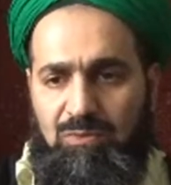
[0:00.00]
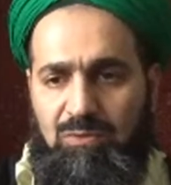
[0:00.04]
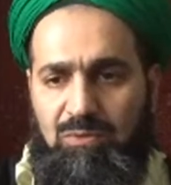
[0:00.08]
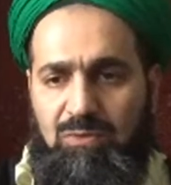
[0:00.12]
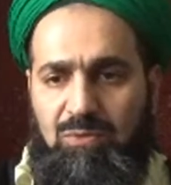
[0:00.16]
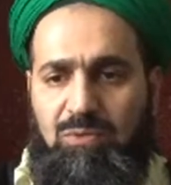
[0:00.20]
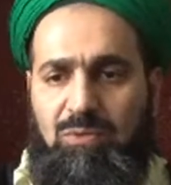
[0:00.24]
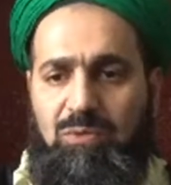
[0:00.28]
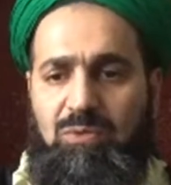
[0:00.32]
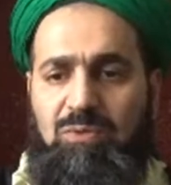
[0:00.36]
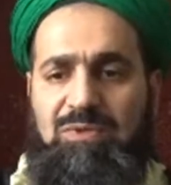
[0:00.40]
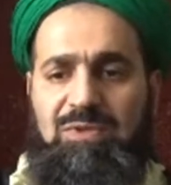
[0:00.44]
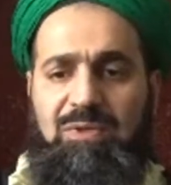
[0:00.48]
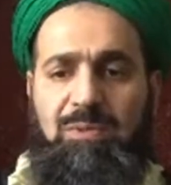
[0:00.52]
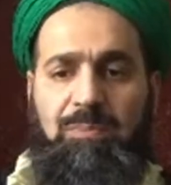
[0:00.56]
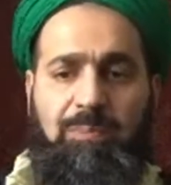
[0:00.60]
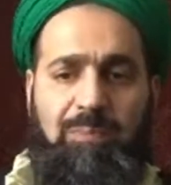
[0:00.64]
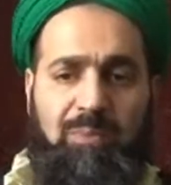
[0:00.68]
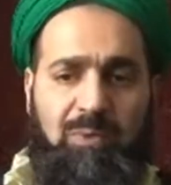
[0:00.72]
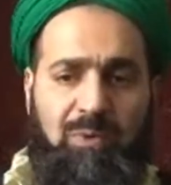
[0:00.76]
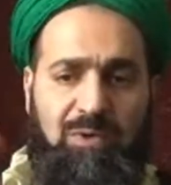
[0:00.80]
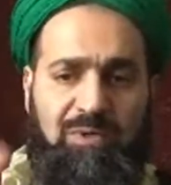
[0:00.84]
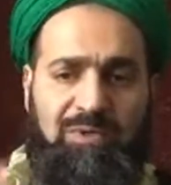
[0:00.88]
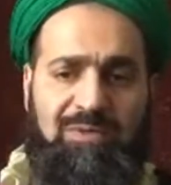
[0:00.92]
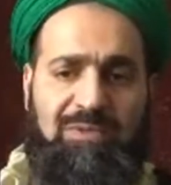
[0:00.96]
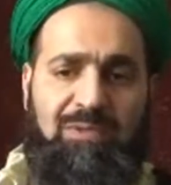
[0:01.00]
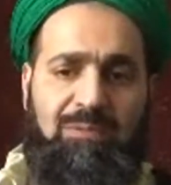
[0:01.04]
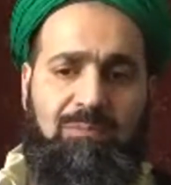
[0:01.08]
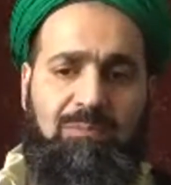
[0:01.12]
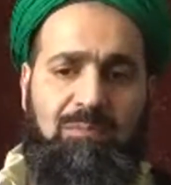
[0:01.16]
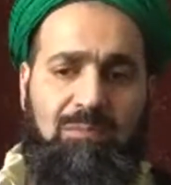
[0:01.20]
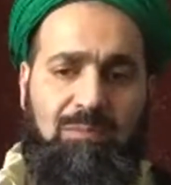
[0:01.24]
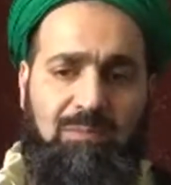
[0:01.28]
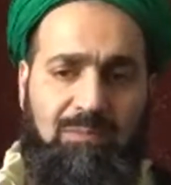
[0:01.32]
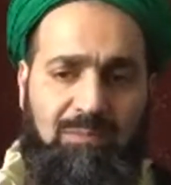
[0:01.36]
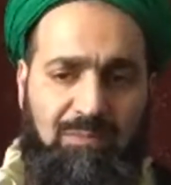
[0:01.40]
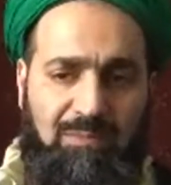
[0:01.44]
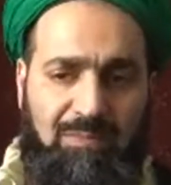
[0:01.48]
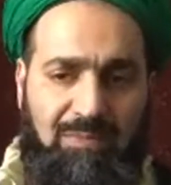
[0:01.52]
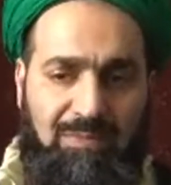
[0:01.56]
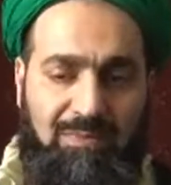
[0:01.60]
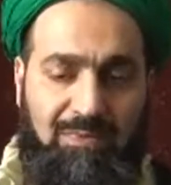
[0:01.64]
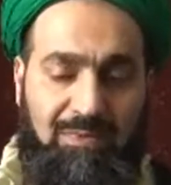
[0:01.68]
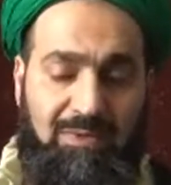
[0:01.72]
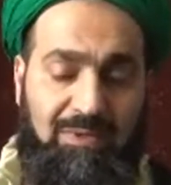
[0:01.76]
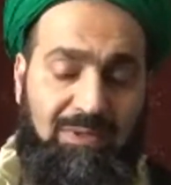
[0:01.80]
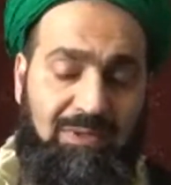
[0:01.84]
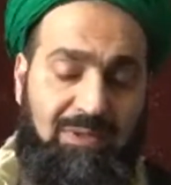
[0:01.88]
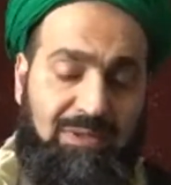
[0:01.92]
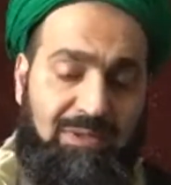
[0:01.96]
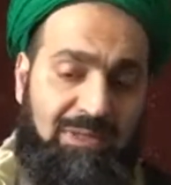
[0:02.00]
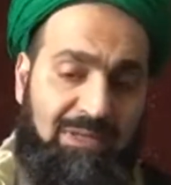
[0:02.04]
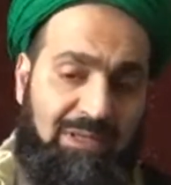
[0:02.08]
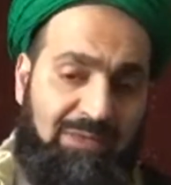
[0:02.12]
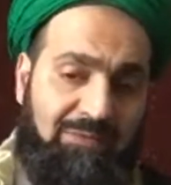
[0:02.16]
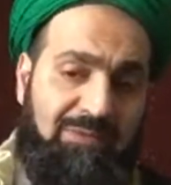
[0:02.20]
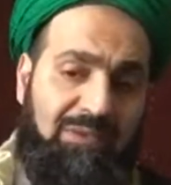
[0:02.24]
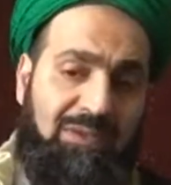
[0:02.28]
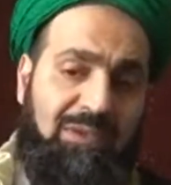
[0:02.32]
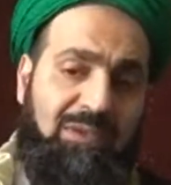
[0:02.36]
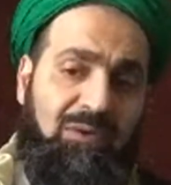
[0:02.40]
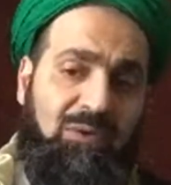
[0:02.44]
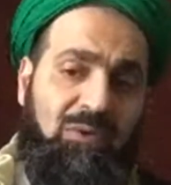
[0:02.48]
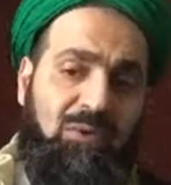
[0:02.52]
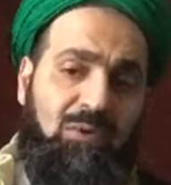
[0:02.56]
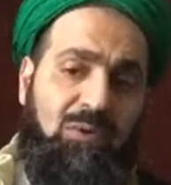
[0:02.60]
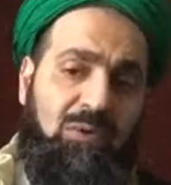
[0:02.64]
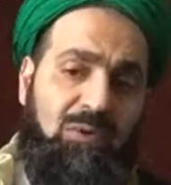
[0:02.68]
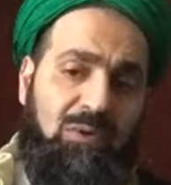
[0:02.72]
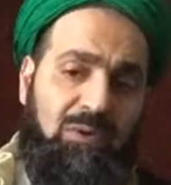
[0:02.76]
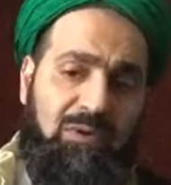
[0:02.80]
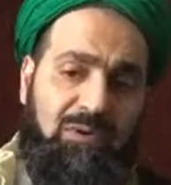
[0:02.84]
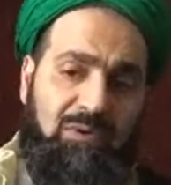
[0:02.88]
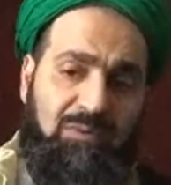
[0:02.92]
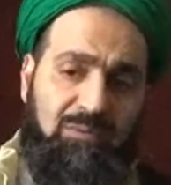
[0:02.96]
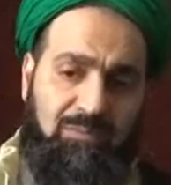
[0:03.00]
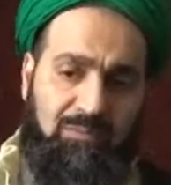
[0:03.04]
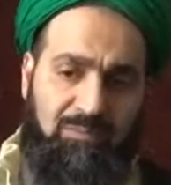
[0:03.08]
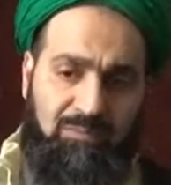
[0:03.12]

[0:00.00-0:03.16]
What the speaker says: to support him living or